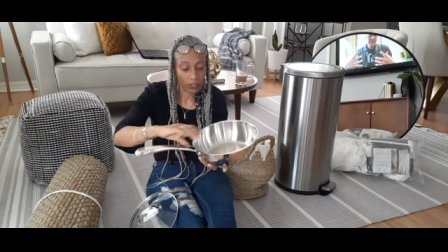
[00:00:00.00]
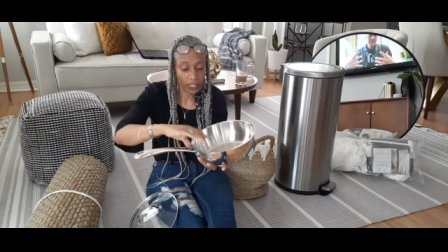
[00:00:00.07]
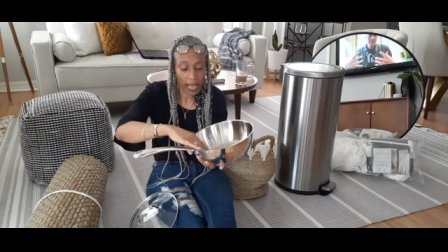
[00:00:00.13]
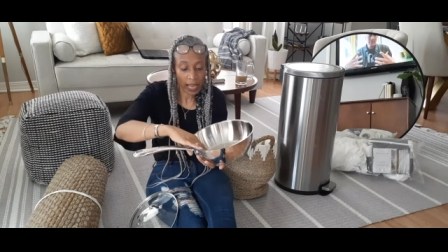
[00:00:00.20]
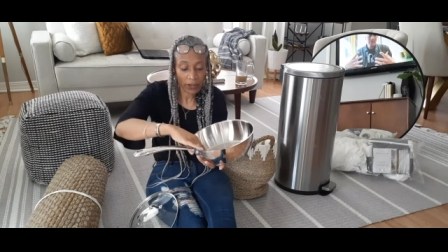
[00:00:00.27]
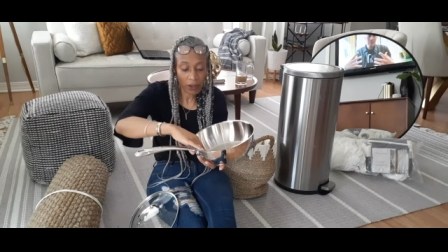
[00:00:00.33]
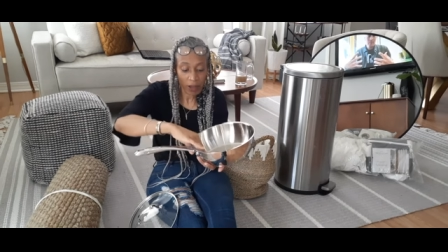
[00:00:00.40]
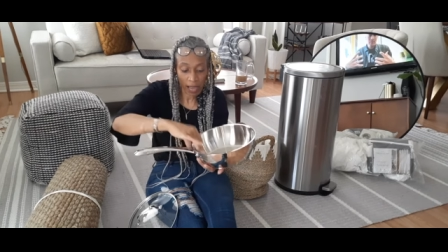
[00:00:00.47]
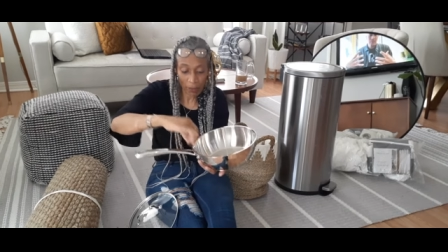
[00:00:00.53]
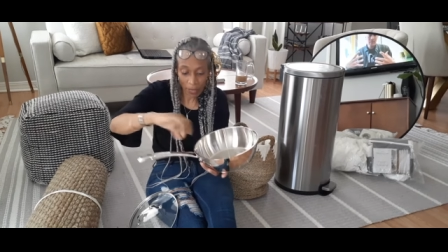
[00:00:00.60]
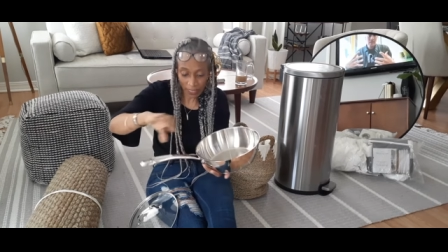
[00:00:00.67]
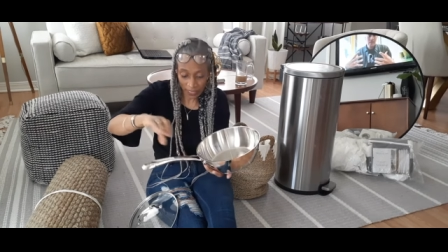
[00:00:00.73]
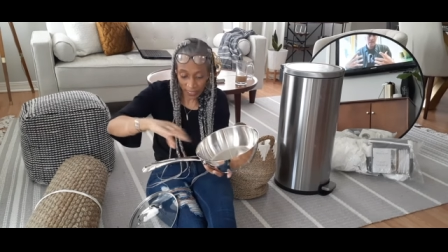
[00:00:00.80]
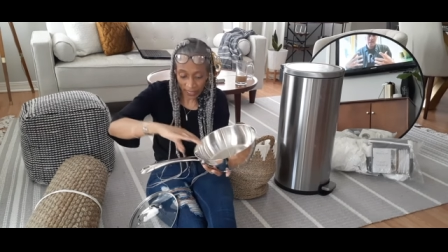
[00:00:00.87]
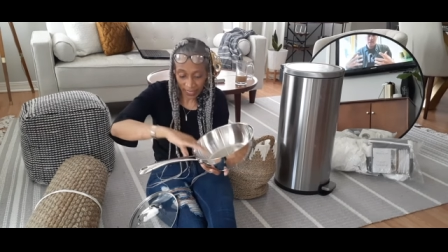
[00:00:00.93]
do y'all know how much
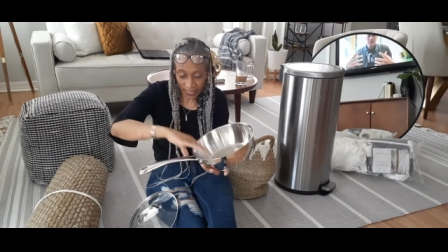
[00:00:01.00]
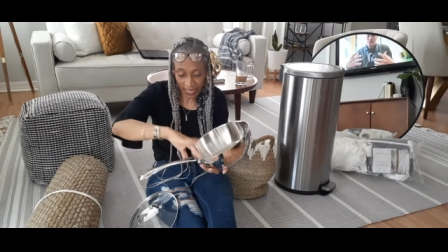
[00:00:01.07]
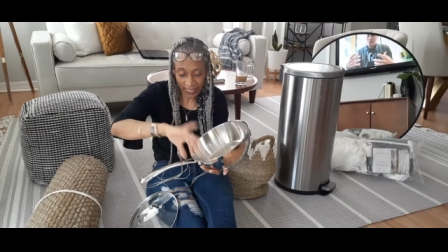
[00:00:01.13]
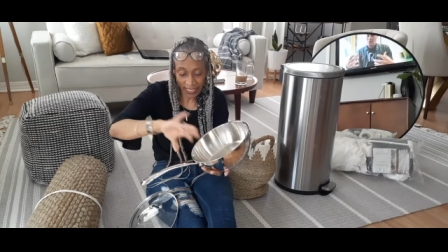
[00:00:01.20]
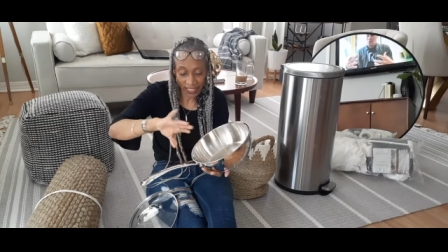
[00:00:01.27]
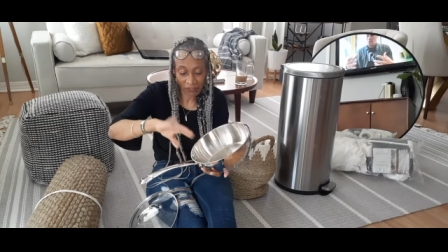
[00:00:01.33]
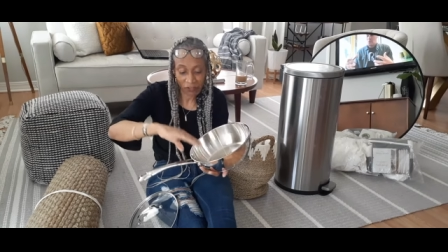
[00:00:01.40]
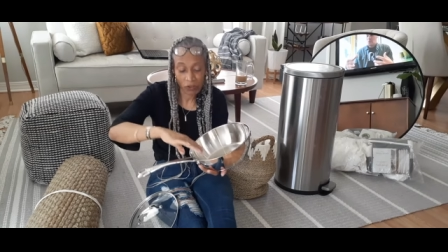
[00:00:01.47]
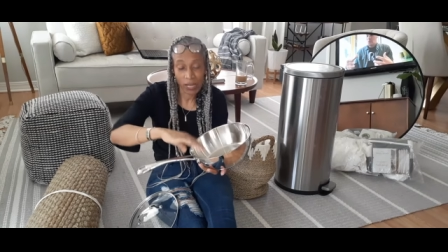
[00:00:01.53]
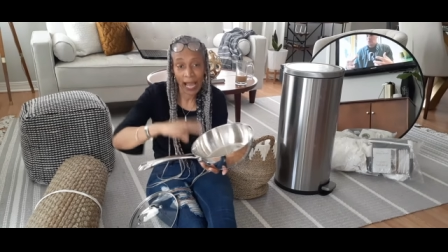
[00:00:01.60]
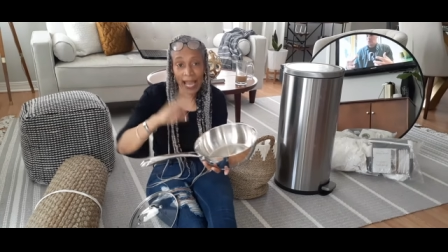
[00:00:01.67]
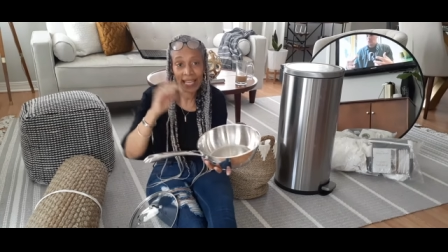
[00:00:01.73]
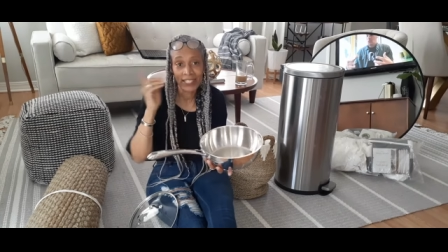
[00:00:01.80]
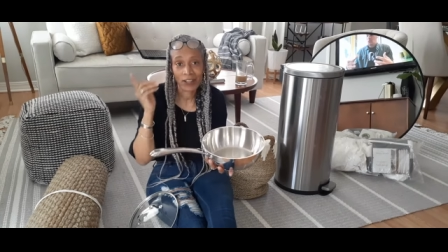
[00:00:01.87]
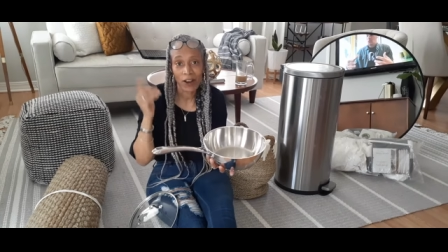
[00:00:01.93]
this is? And if you
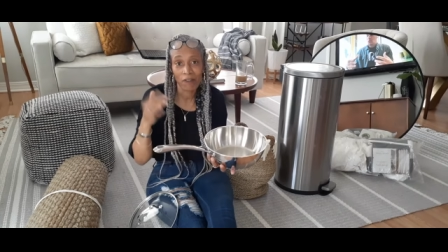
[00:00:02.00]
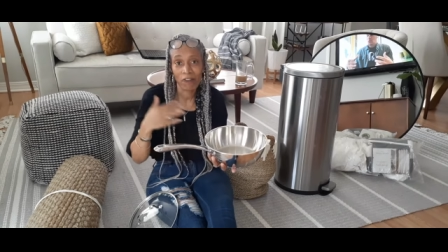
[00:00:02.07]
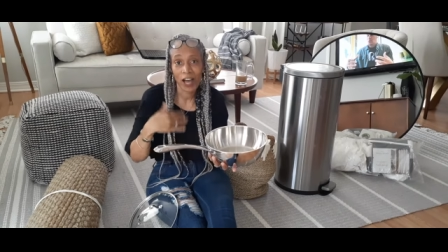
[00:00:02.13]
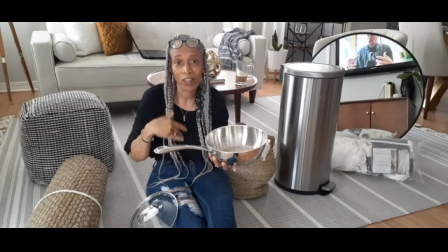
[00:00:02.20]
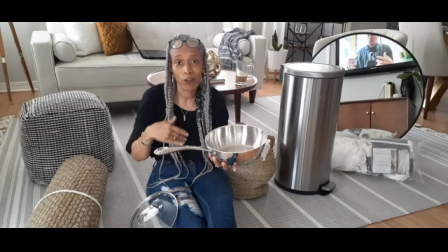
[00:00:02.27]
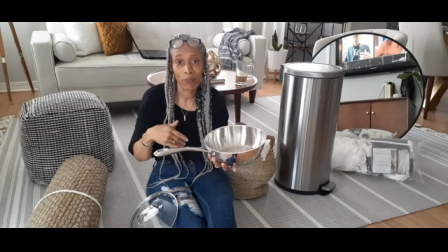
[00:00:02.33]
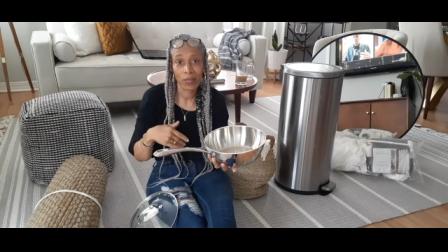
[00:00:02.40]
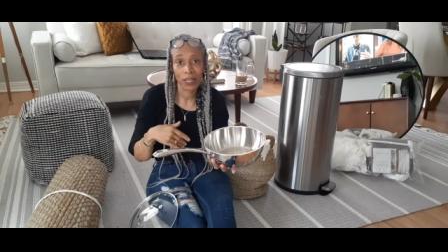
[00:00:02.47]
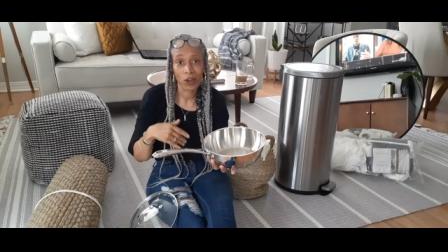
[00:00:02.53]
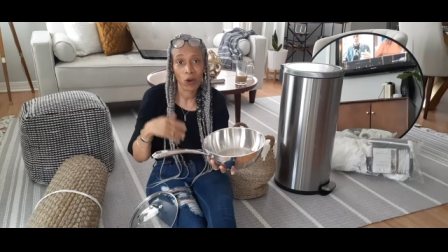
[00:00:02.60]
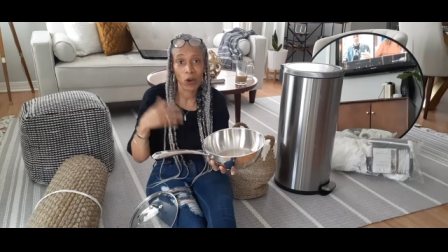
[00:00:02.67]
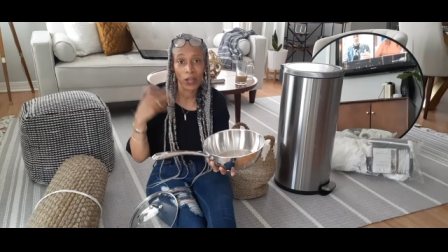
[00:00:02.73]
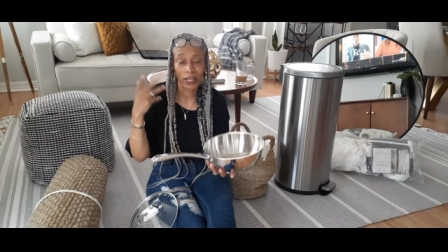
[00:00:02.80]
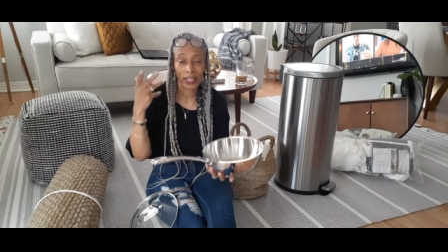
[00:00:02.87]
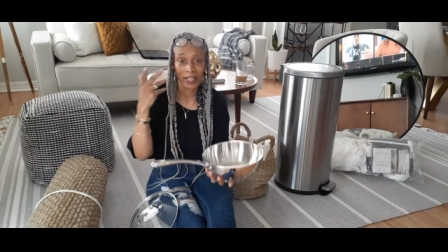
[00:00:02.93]
guys are following me
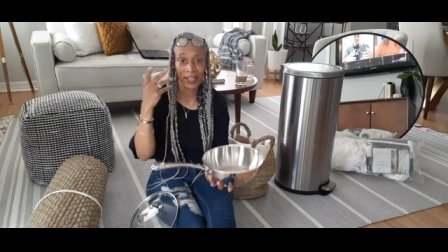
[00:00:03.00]
on